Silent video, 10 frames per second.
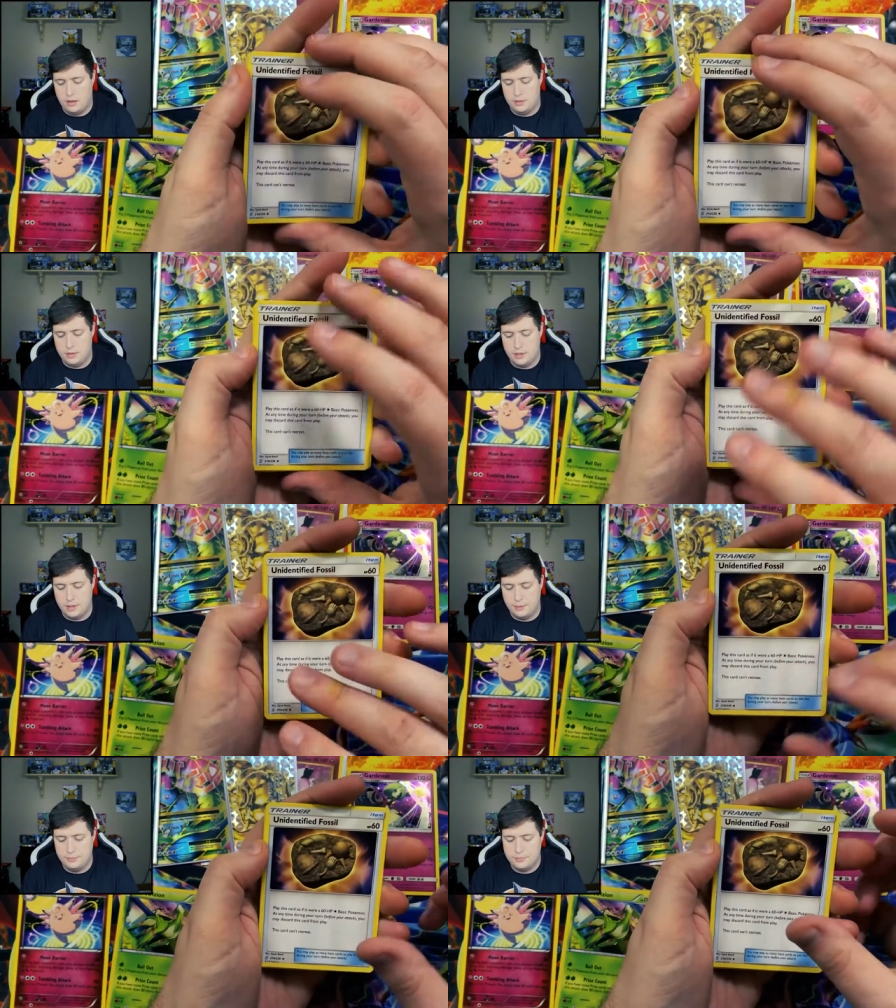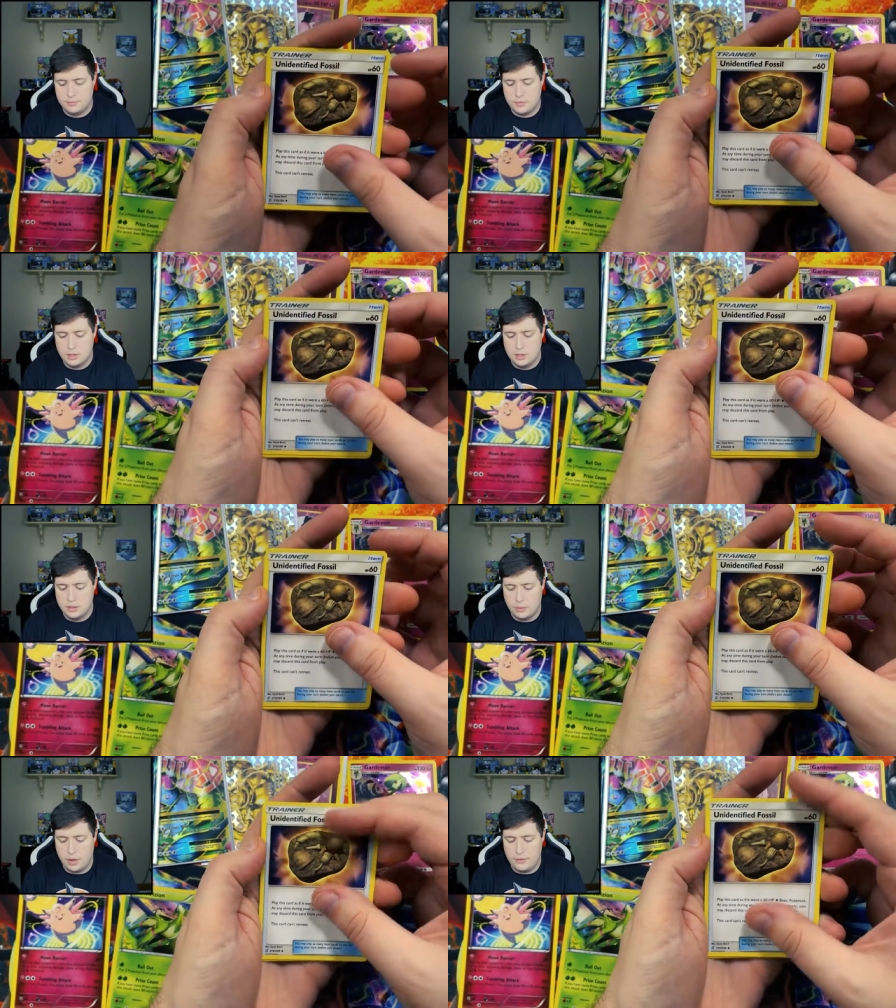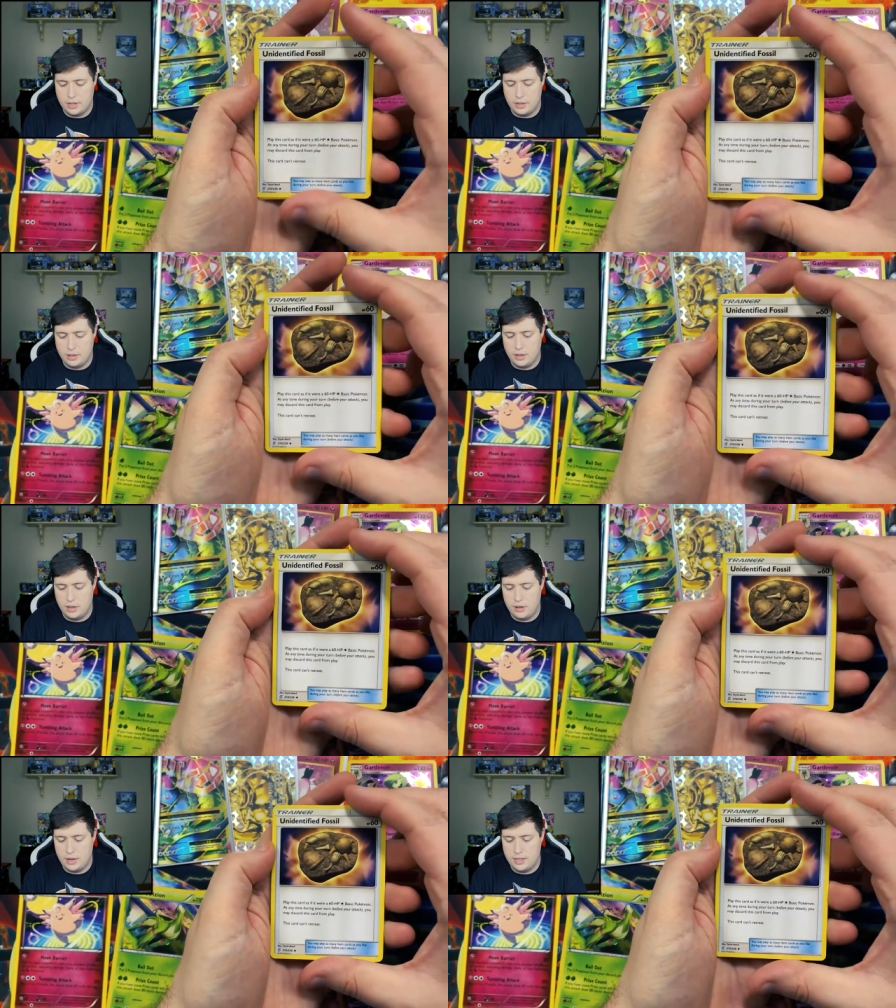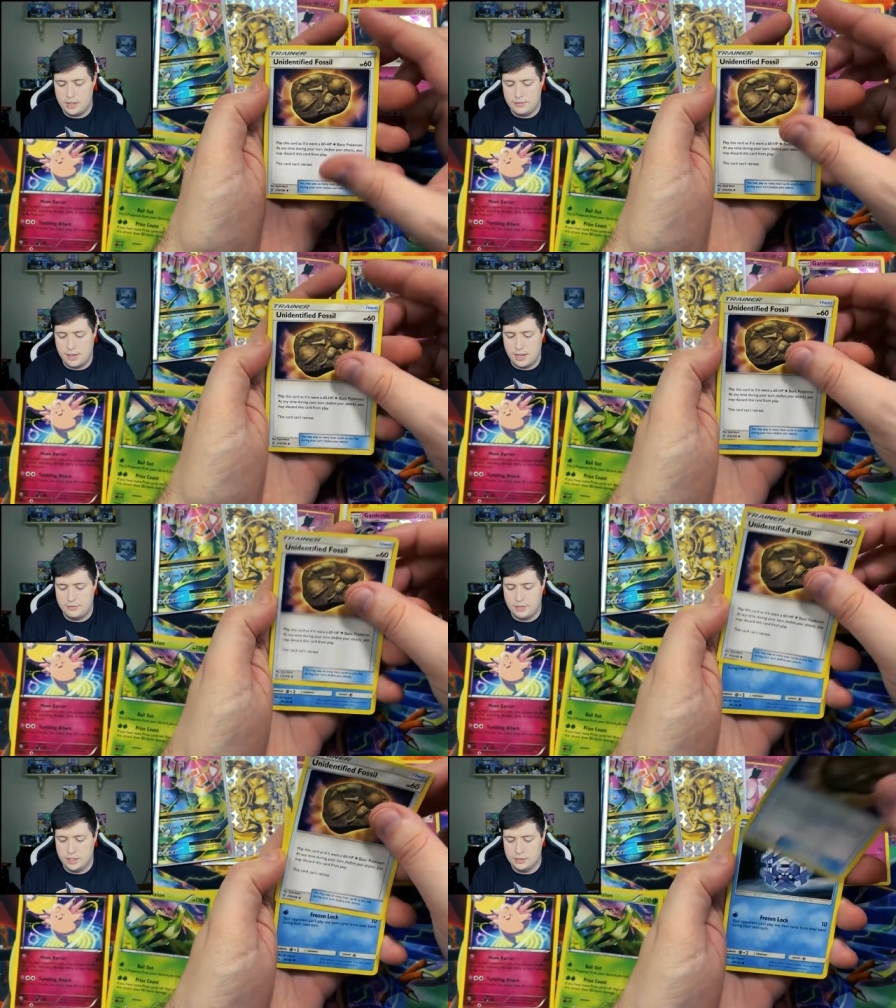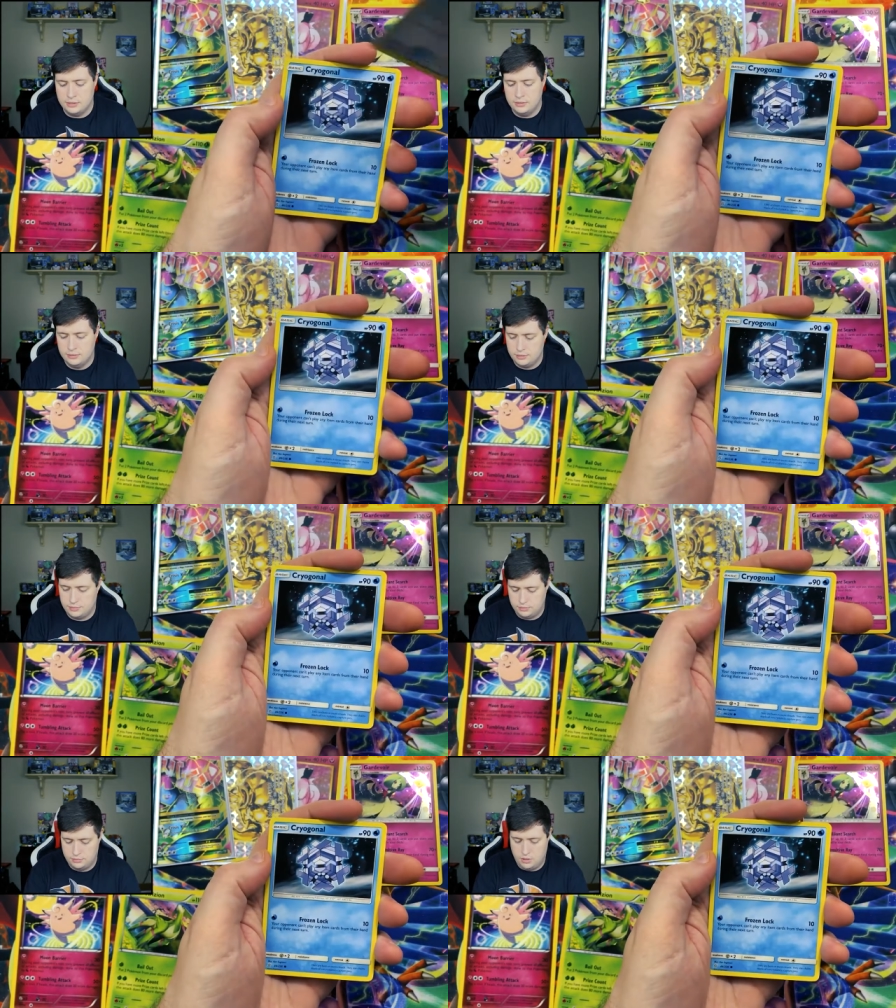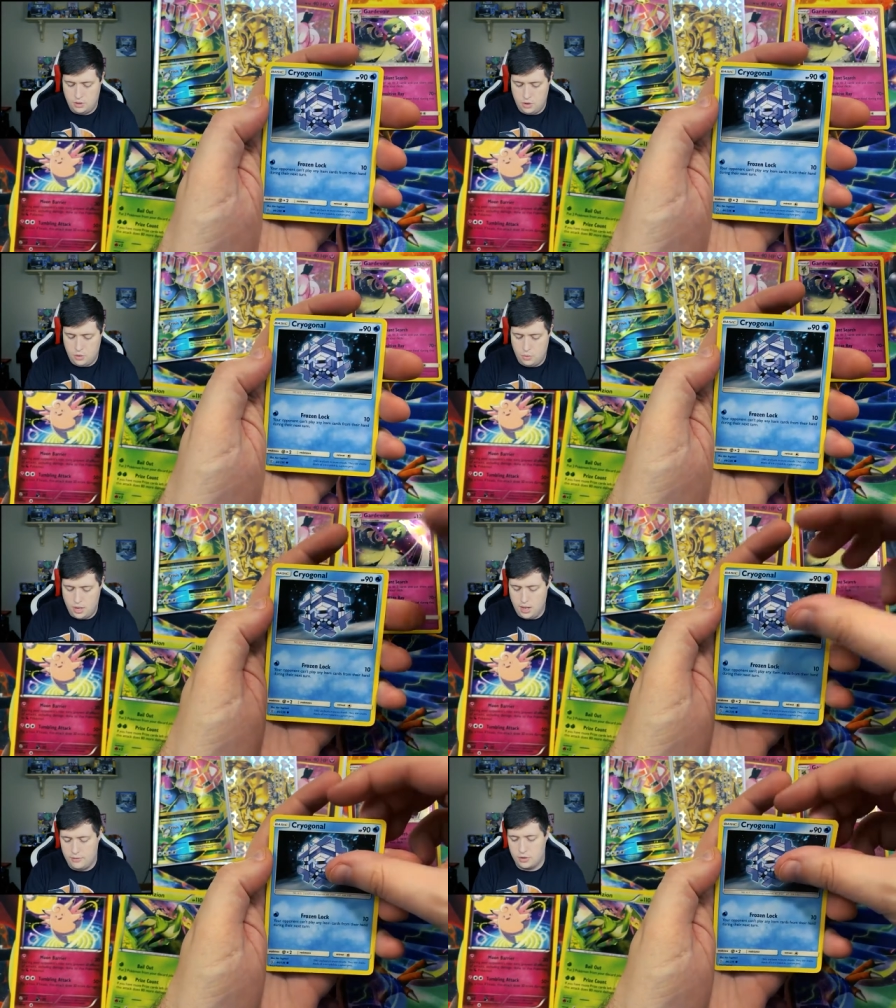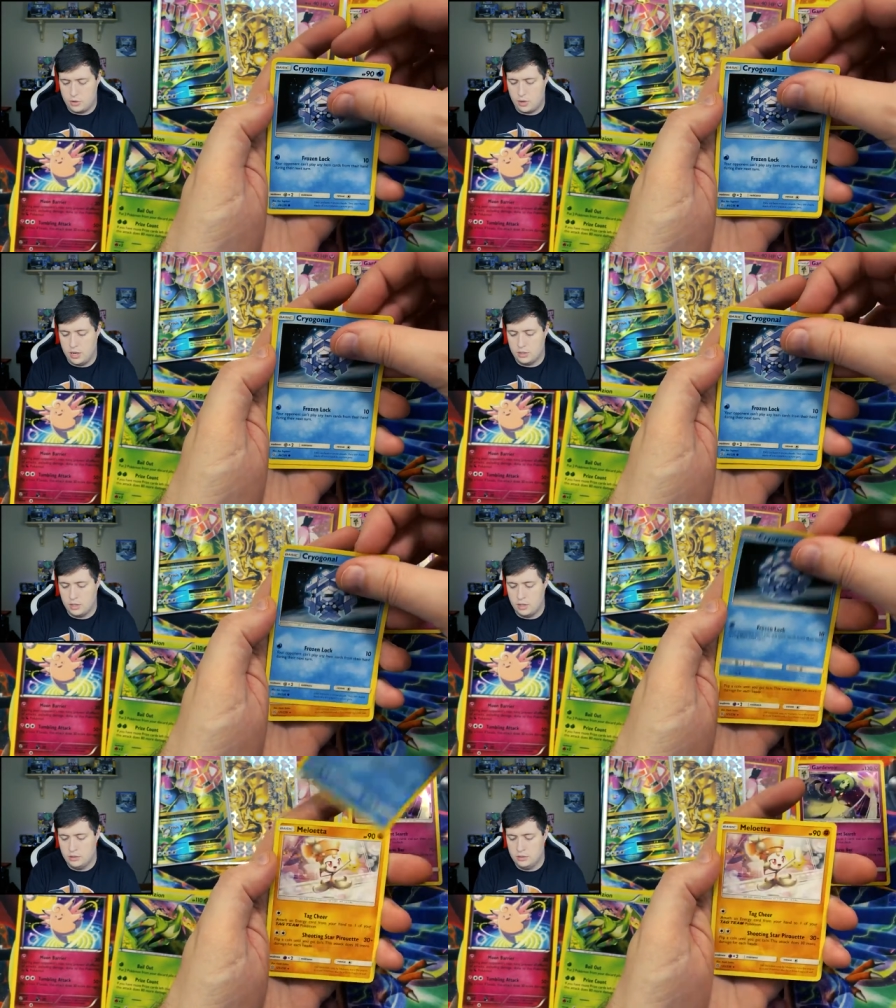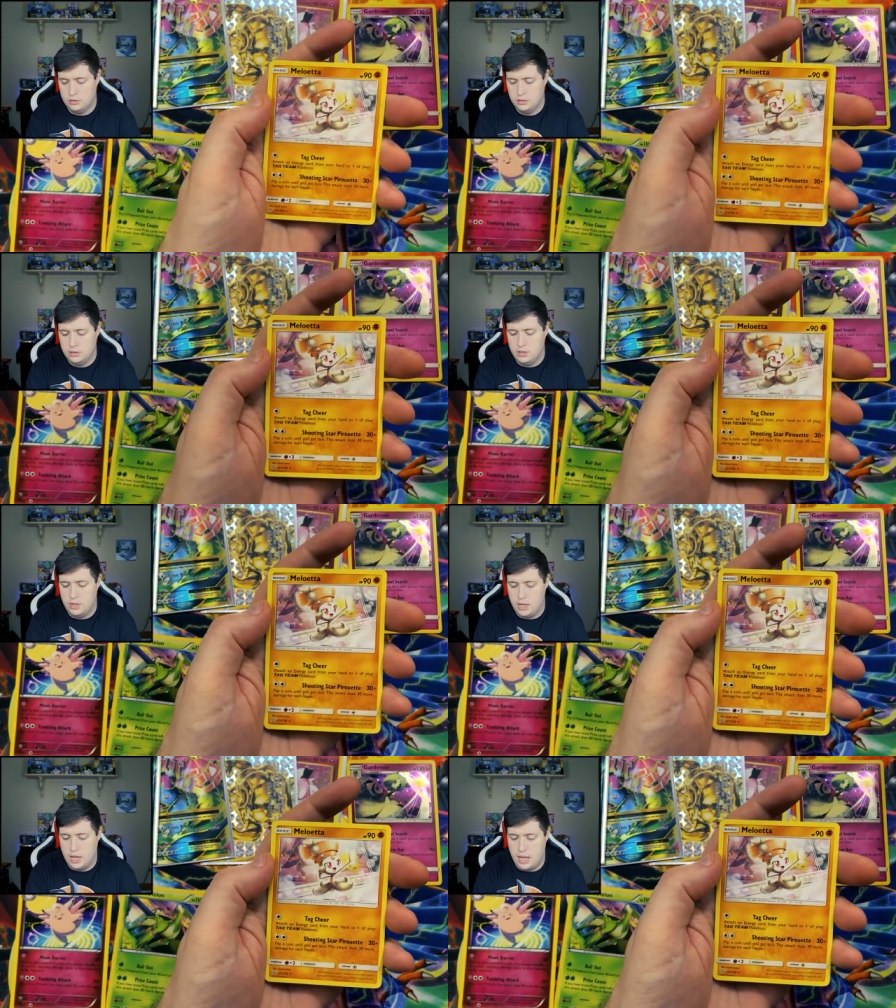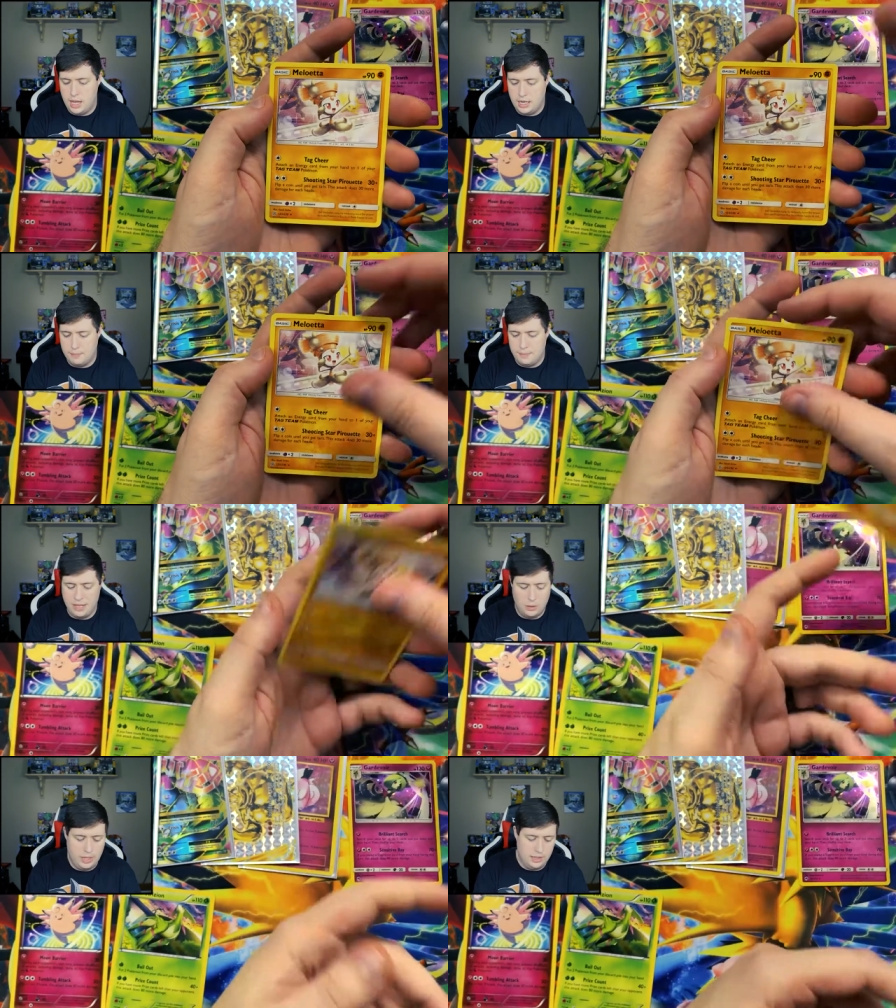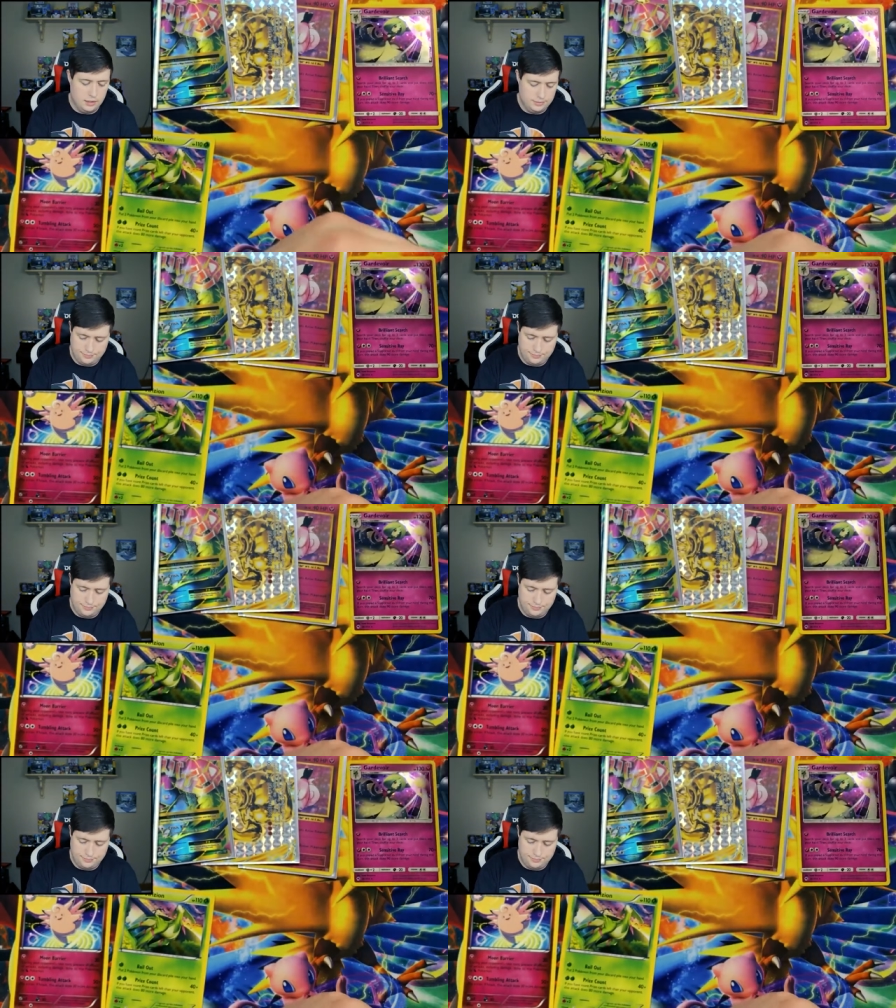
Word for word: All right. So we have a unidentified fossil. We have a cryogonal and a Meloetta.